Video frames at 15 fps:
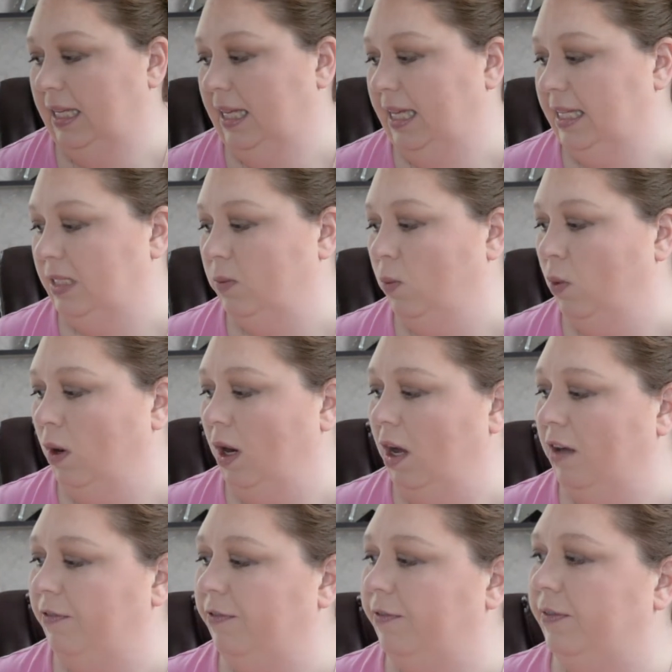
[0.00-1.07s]
it's wore
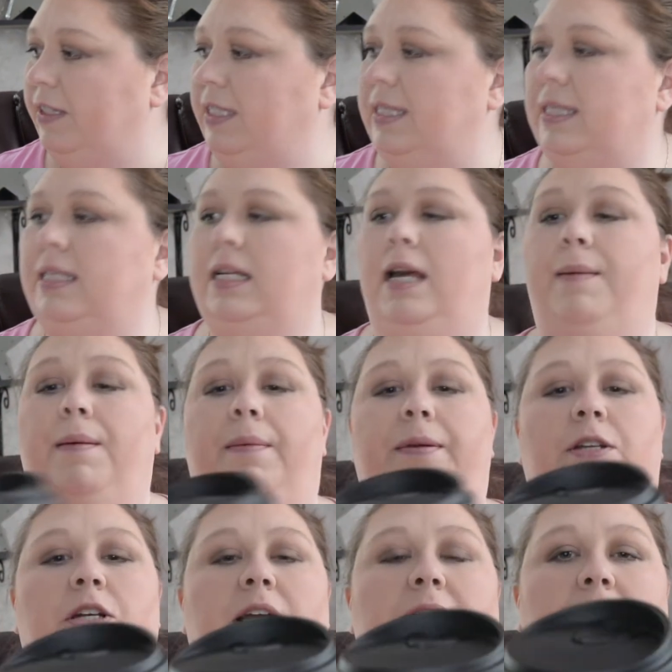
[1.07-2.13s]
off. This is the cup I've
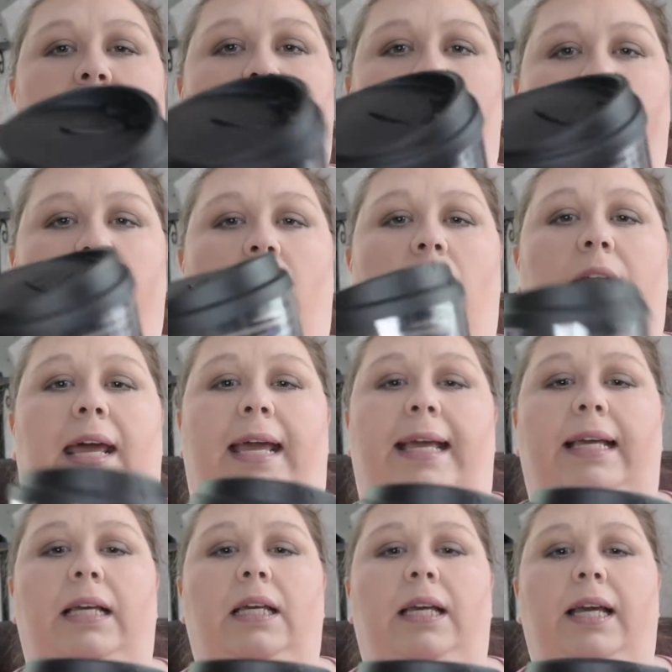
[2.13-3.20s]
been drinking out of all day.
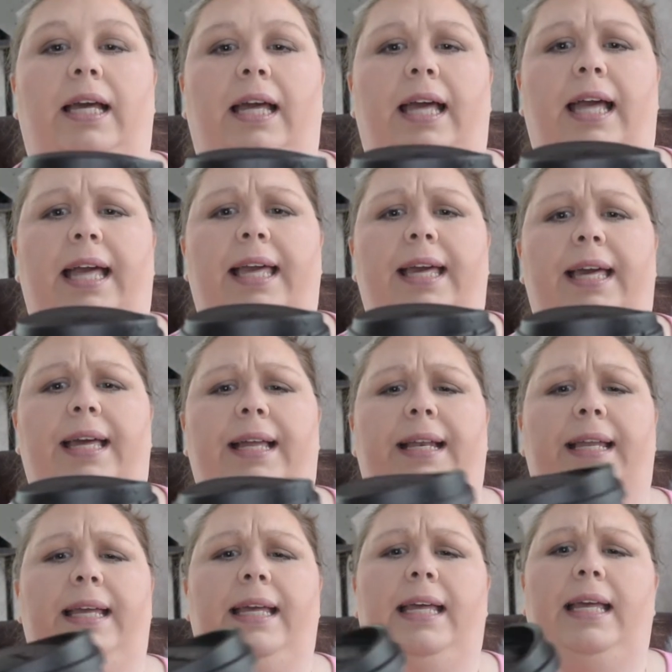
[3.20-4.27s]
And
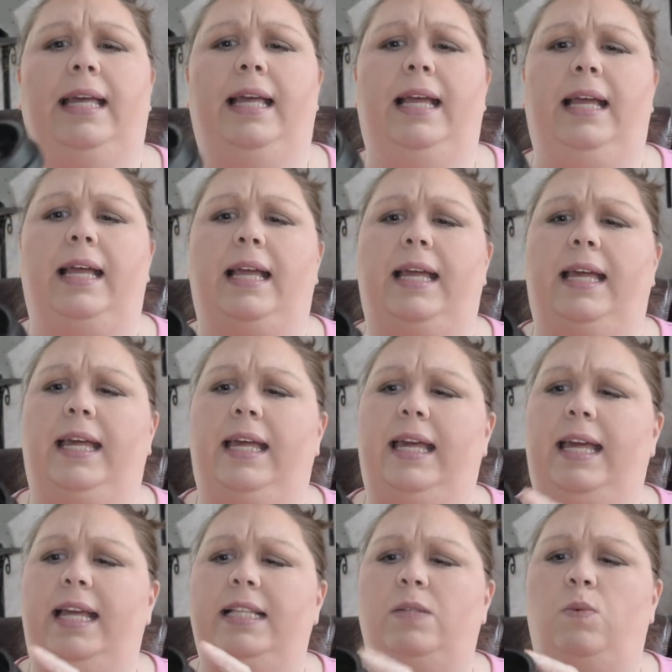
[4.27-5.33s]

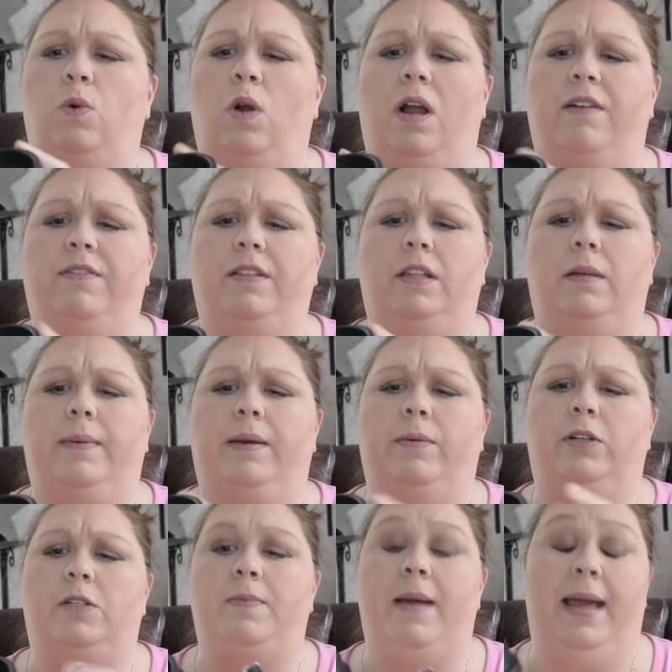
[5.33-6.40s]
it's wore off a little bit,
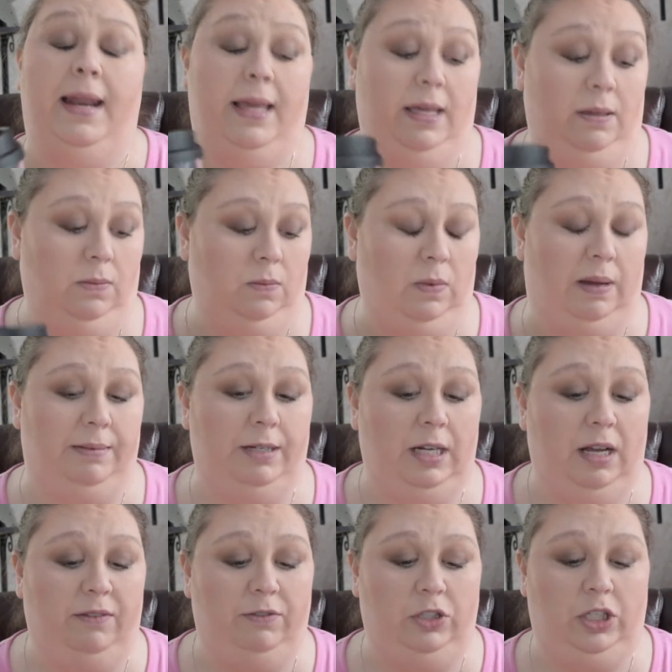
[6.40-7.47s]
which Maddie wiped it
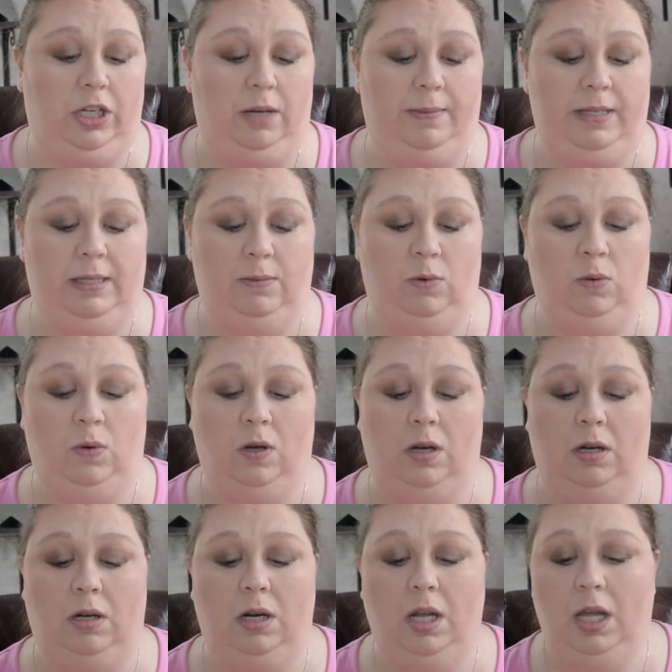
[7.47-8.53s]
off when she got me some more
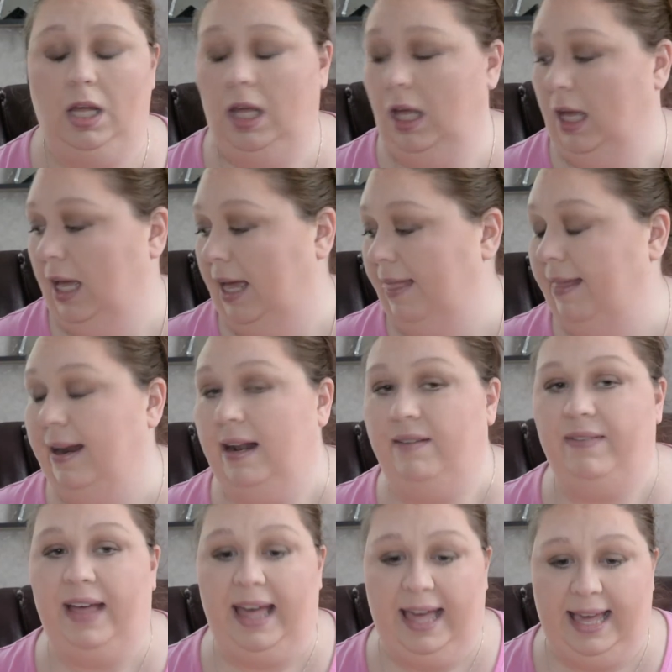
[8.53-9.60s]
water. And then I've
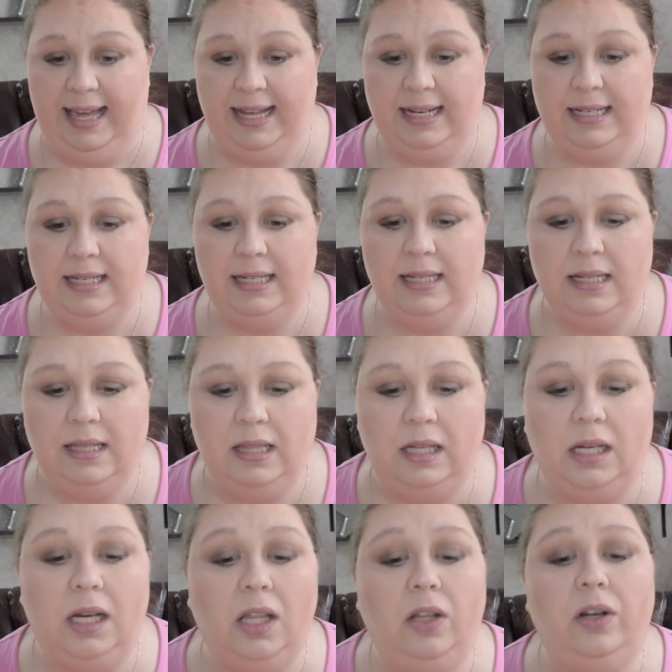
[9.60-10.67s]
ate. The
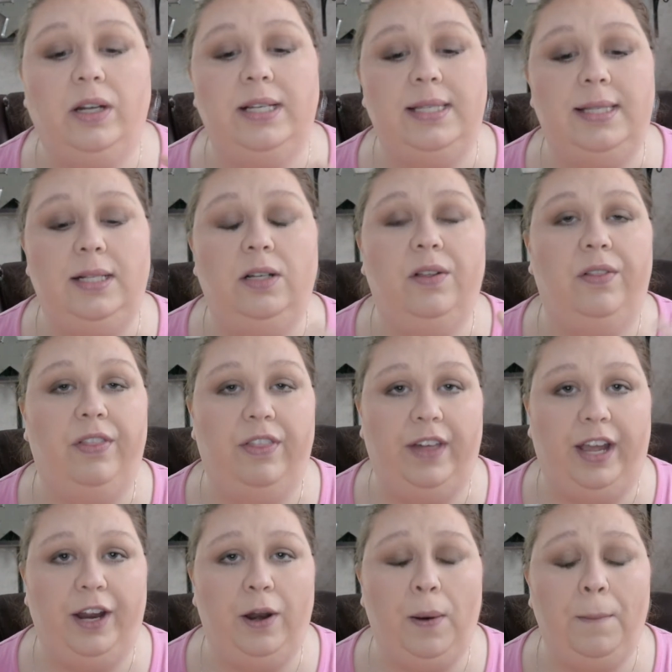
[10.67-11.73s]
color is still
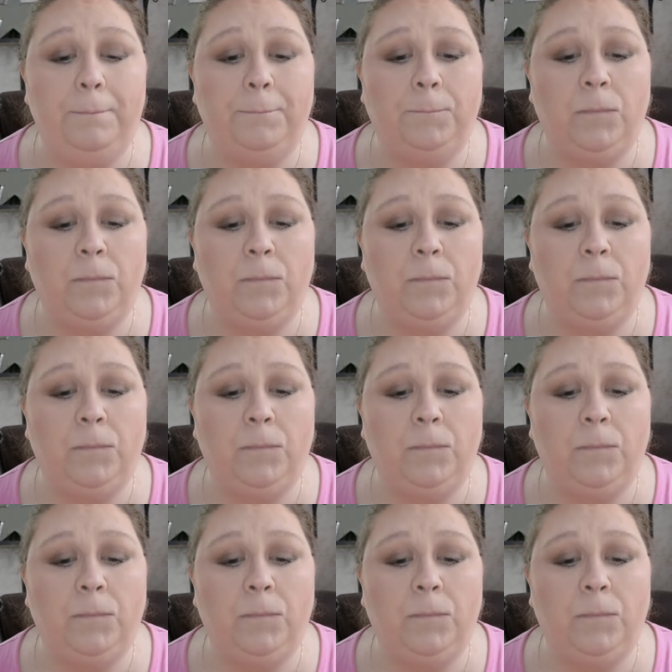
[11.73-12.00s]
there,